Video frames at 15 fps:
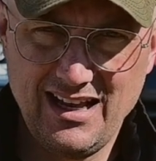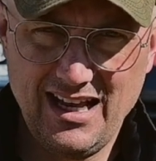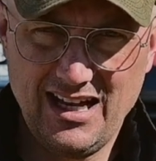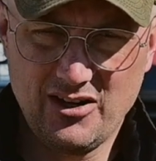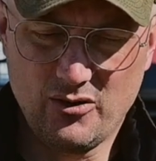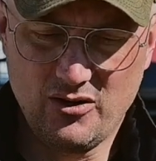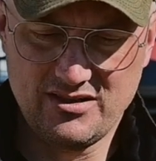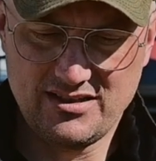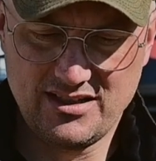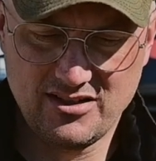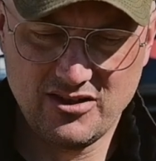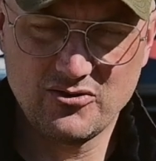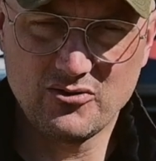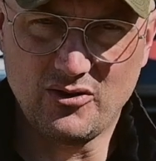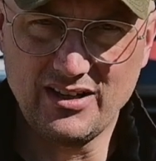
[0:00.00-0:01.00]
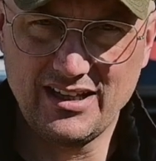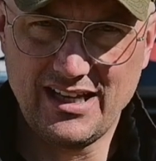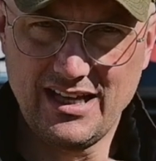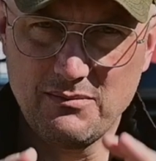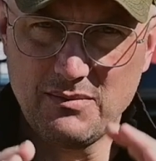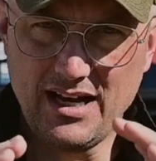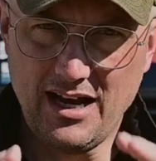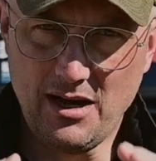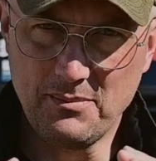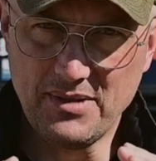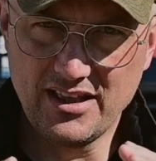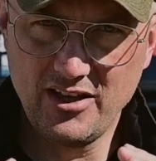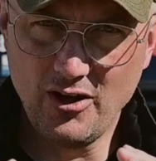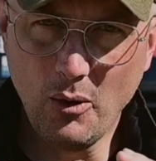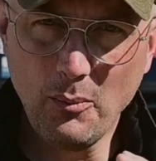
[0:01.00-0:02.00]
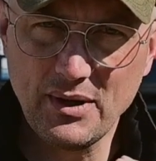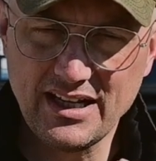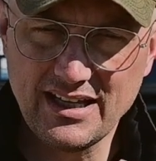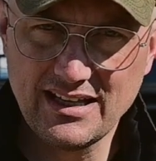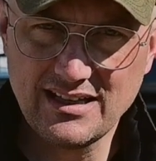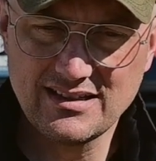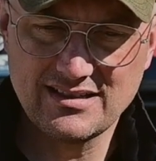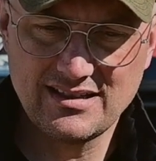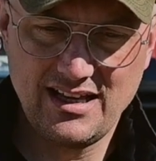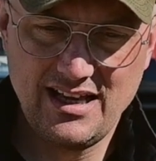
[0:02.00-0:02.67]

And of course, it's controlled again by how big the opening is,